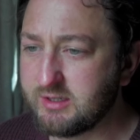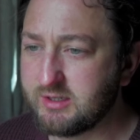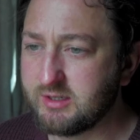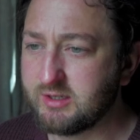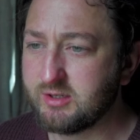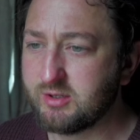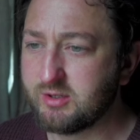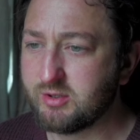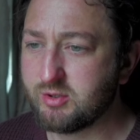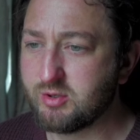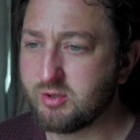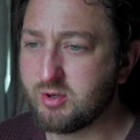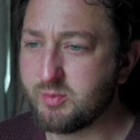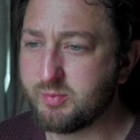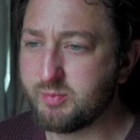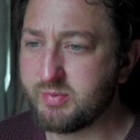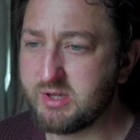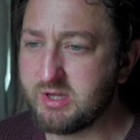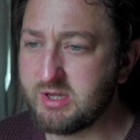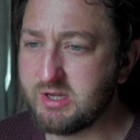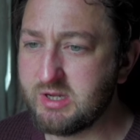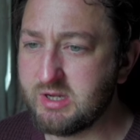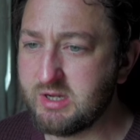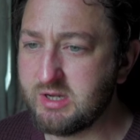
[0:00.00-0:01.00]

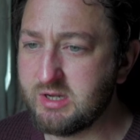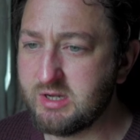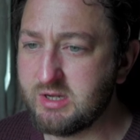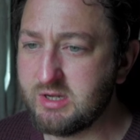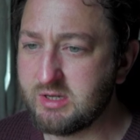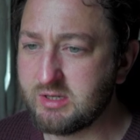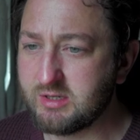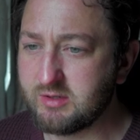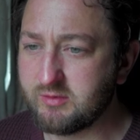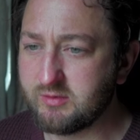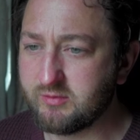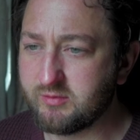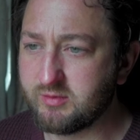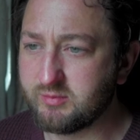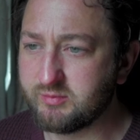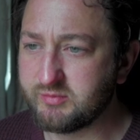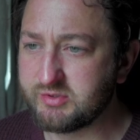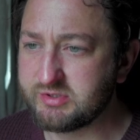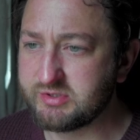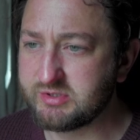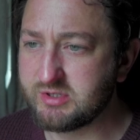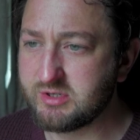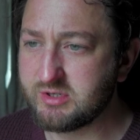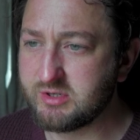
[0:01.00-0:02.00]
copy from
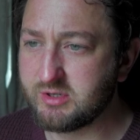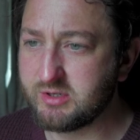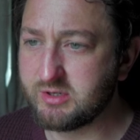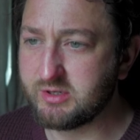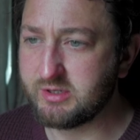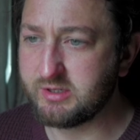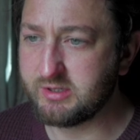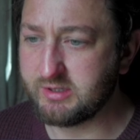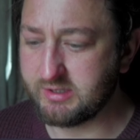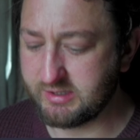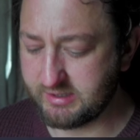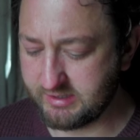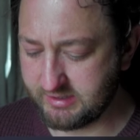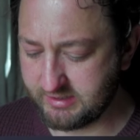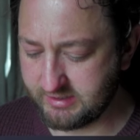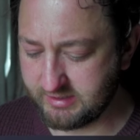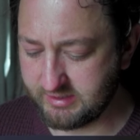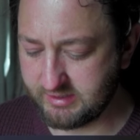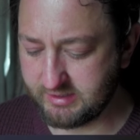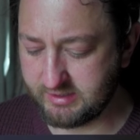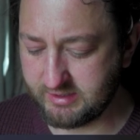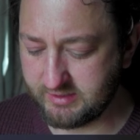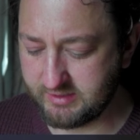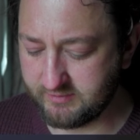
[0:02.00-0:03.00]
sky, and
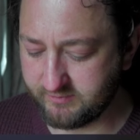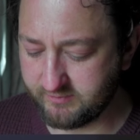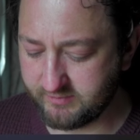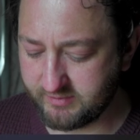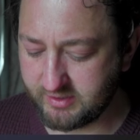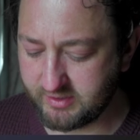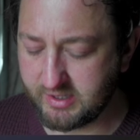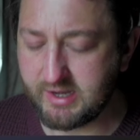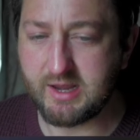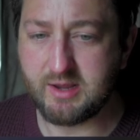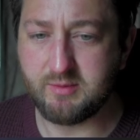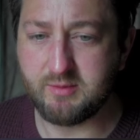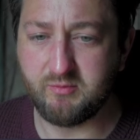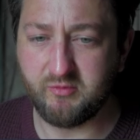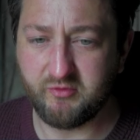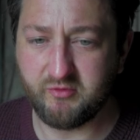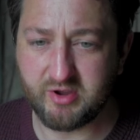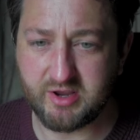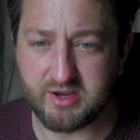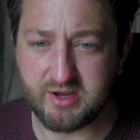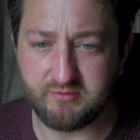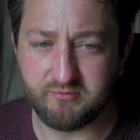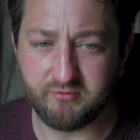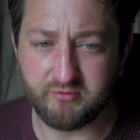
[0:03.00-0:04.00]
M for
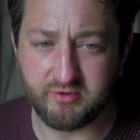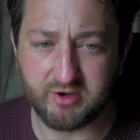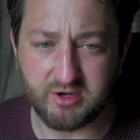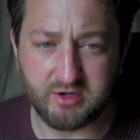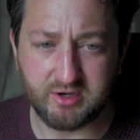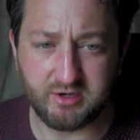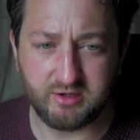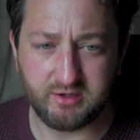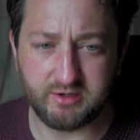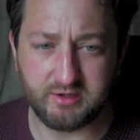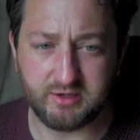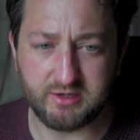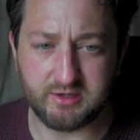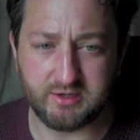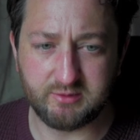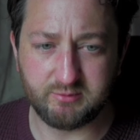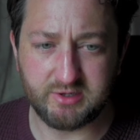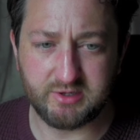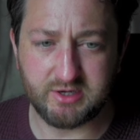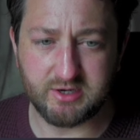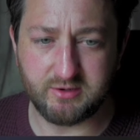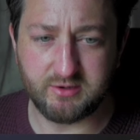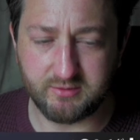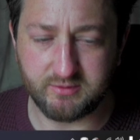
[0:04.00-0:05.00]
invert, and there we
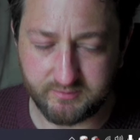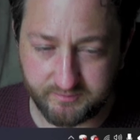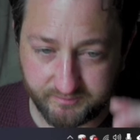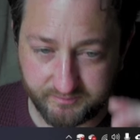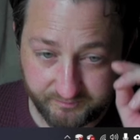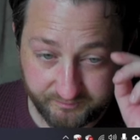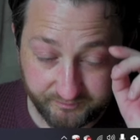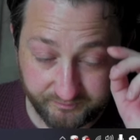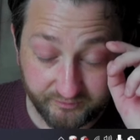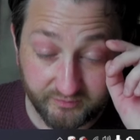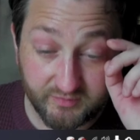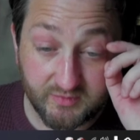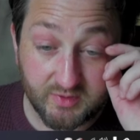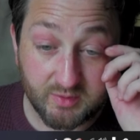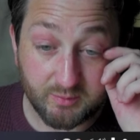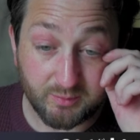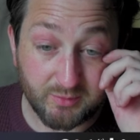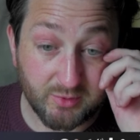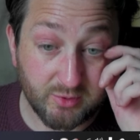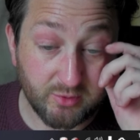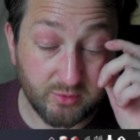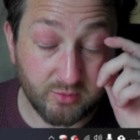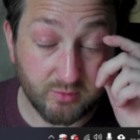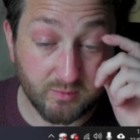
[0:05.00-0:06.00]
go.
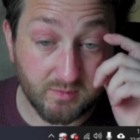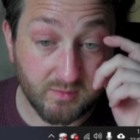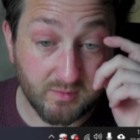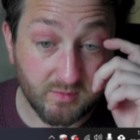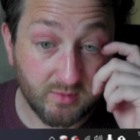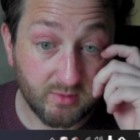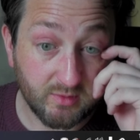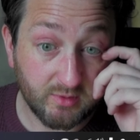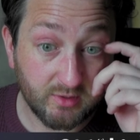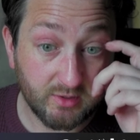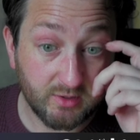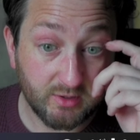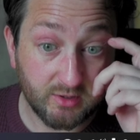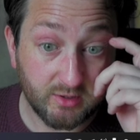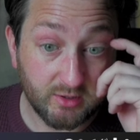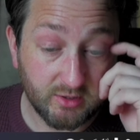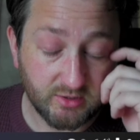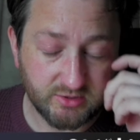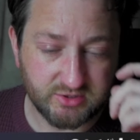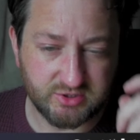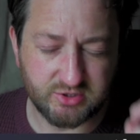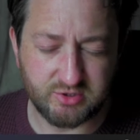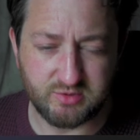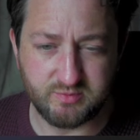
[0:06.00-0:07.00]
Boom.
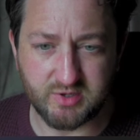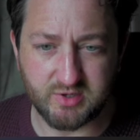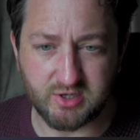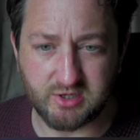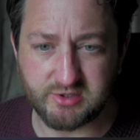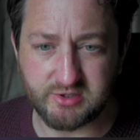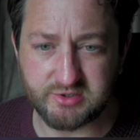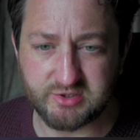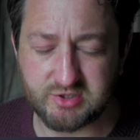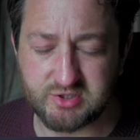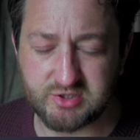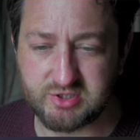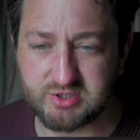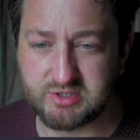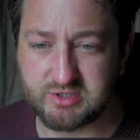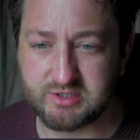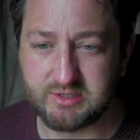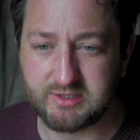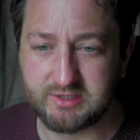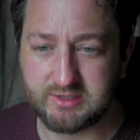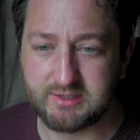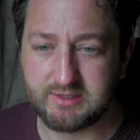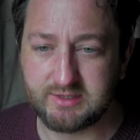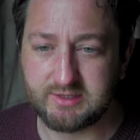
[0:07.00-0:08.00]
Two masks
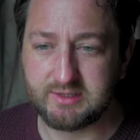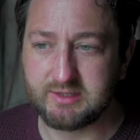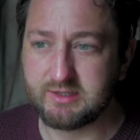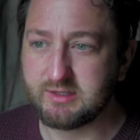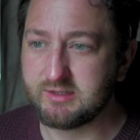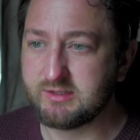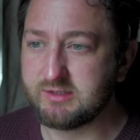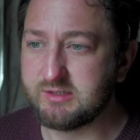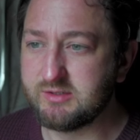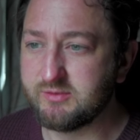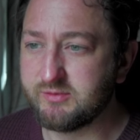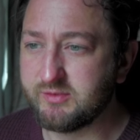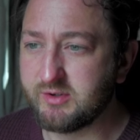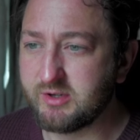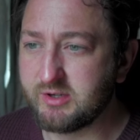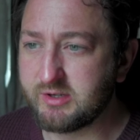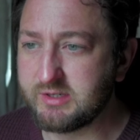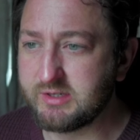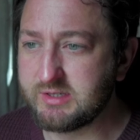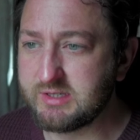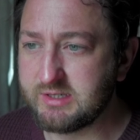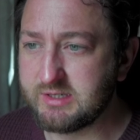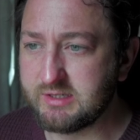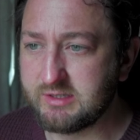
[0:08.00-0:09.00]

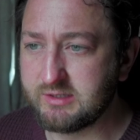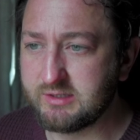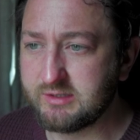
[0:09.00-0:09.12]
dividing